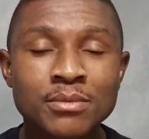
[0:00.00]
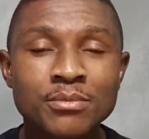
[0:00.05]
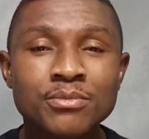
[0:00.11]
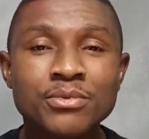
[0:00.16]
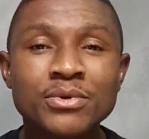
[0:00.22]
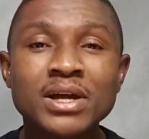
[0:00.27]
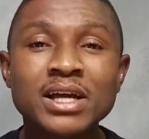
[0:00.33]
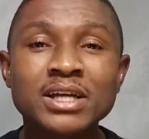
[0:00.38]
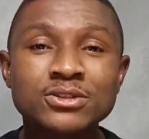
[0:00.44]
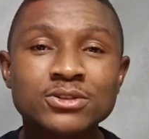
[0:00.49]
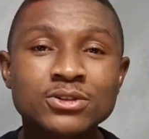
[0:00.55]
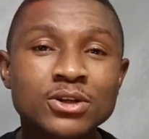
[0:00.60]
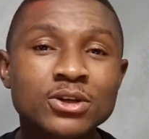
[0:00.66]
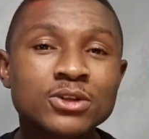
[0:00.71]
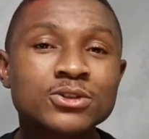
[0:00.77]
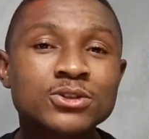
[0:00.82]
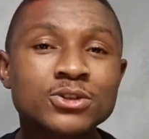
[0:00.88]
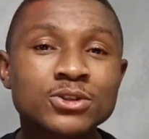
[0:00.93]
Prayer is
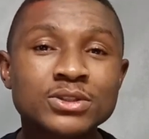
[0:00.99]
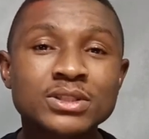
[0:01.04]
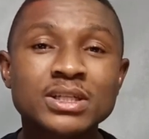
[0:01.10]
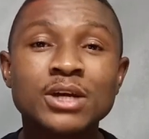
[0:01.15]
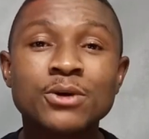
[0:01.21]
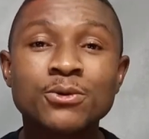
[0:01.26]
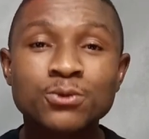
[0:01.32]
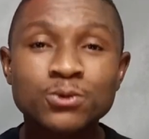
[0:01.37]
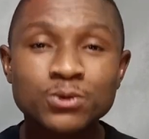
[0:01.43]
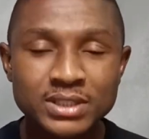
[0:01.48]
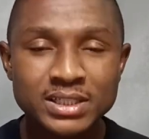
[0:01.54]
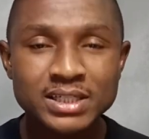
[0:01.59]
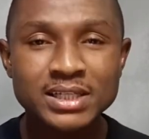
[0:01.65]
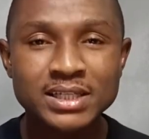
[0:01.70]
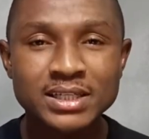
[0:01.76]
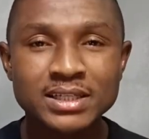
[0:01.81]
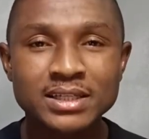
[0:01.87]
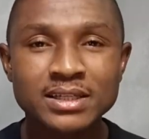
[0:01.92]
not just a
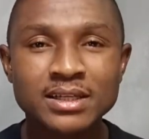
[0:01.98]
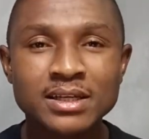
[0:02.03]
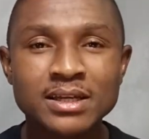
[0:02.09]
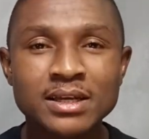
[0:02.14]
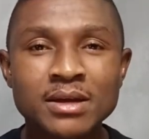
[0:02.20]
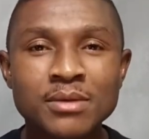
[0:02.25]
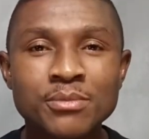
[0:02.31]
routine.